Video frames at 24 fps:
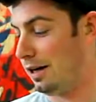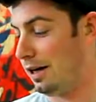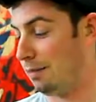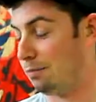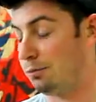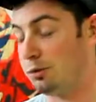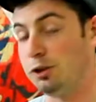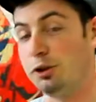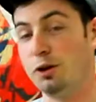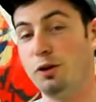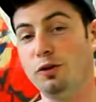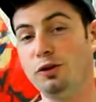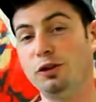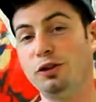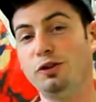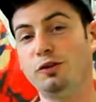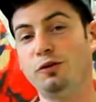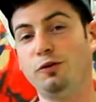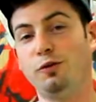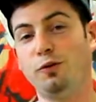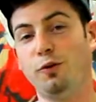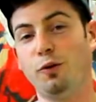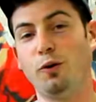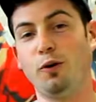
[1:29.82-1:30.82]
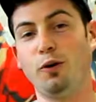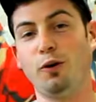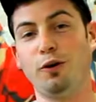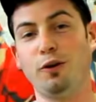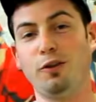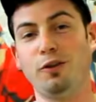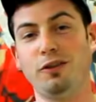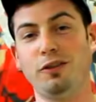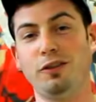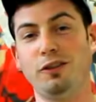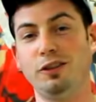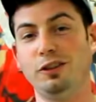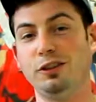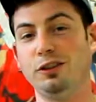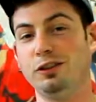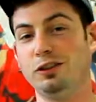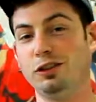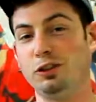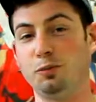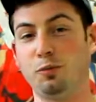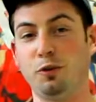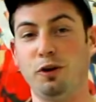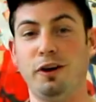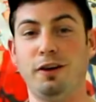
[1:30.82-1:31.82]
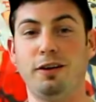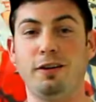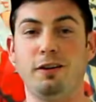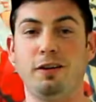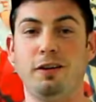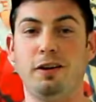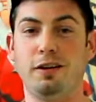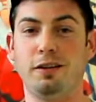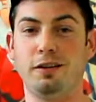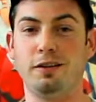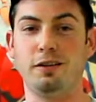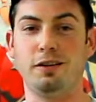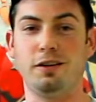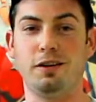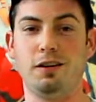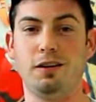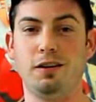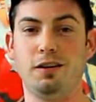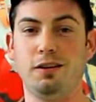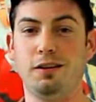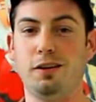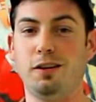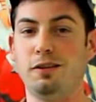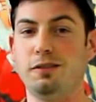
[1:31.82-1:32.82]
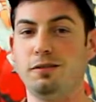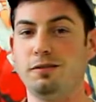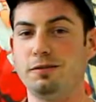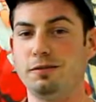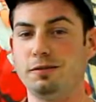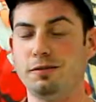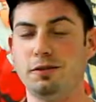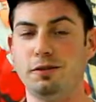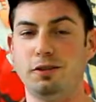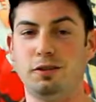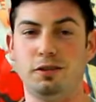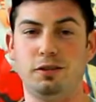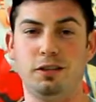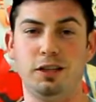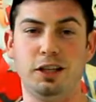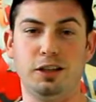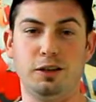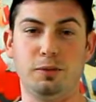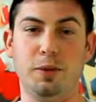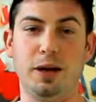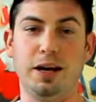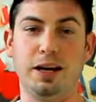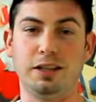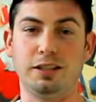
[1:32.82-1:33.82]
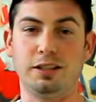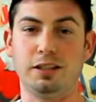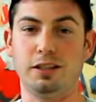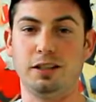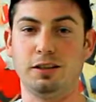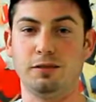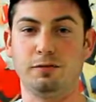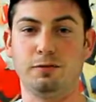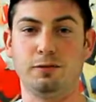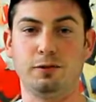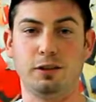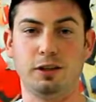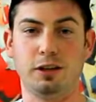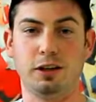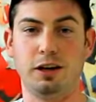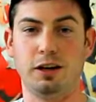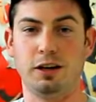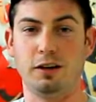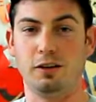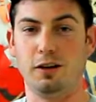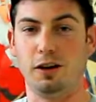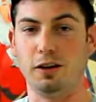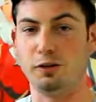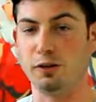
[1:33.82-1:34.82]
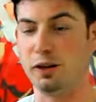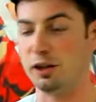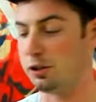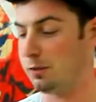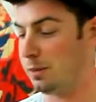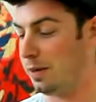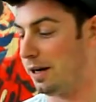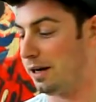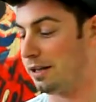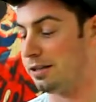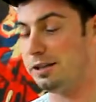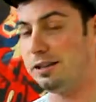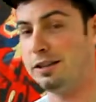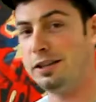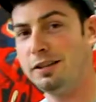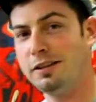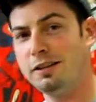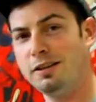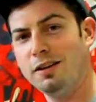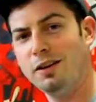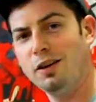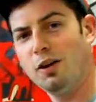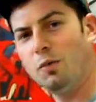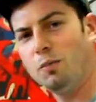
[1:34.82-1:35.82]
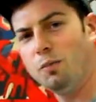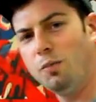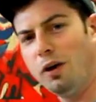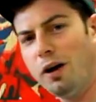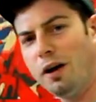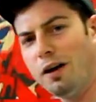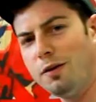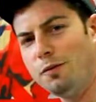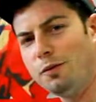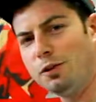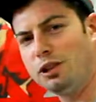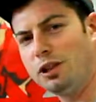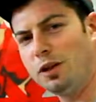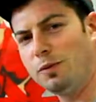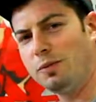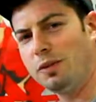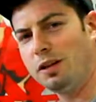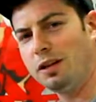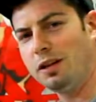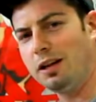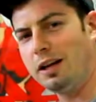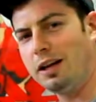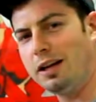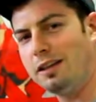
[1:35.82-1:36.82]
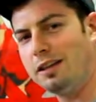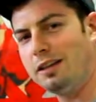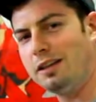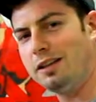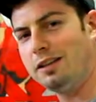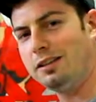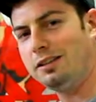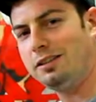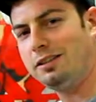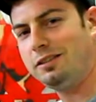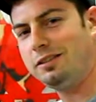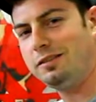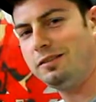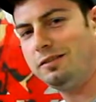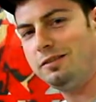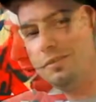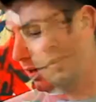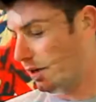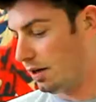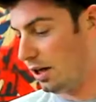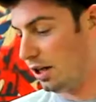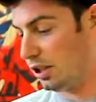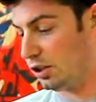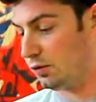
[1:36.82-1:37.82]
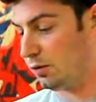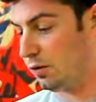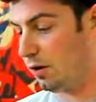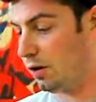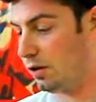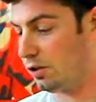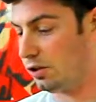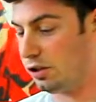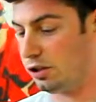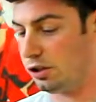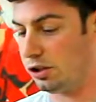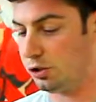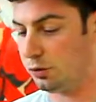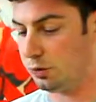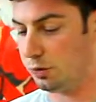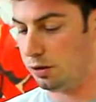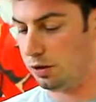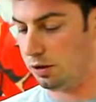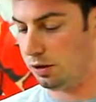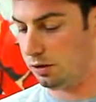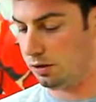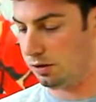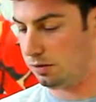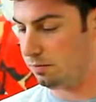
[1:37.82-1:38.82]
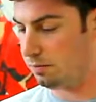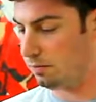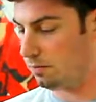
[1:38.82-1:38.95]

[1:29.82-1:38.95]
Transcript: chosen for the spread on in the magazine for Canadian Contractor magazine, but it was something like this. As far as this drill,